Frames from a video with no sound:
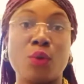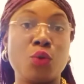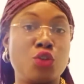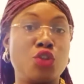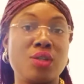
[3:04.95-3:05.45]
or
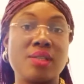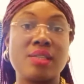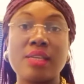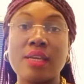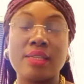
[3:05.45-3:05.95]
you just
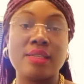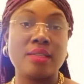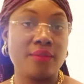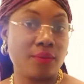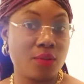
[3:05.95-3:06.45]
see the
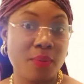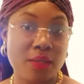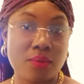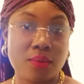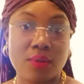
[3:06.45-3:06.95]
default
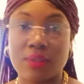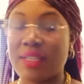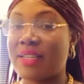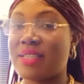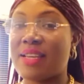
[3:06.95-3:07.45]
password on
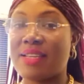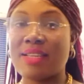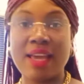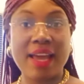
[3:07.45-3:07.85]
that site